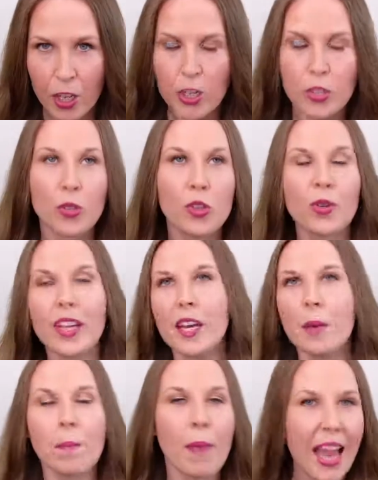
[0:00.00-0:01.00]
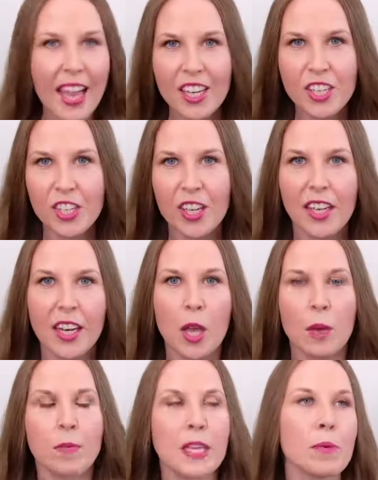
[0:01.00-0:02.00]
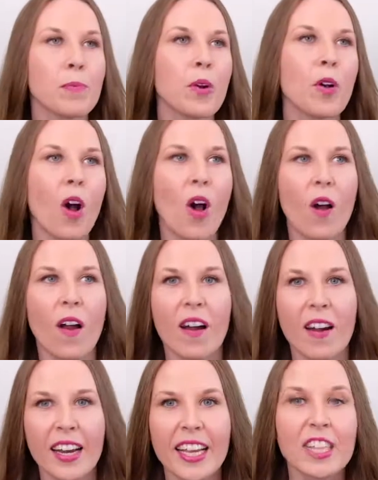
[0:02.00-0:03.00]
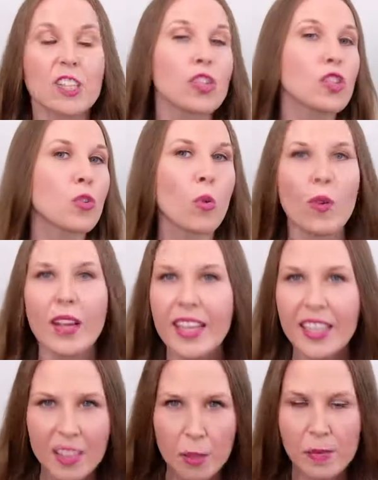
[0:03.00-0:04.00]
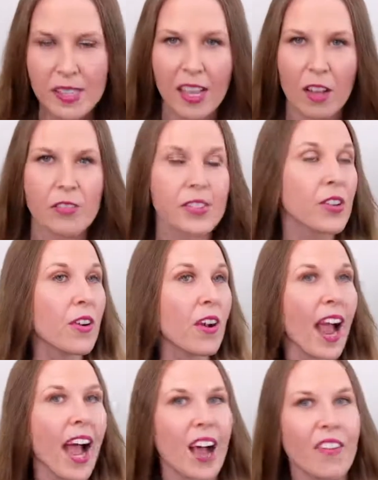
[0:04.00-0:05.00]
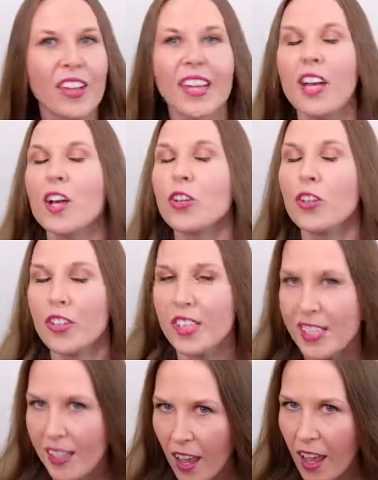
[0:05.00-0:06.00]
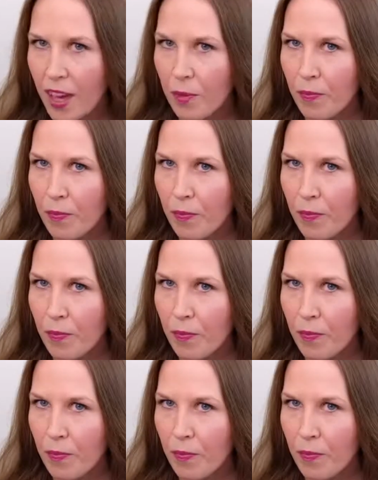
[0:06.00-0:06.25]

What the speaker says: So you can imagine people are enjoying themselves. They're having a good time.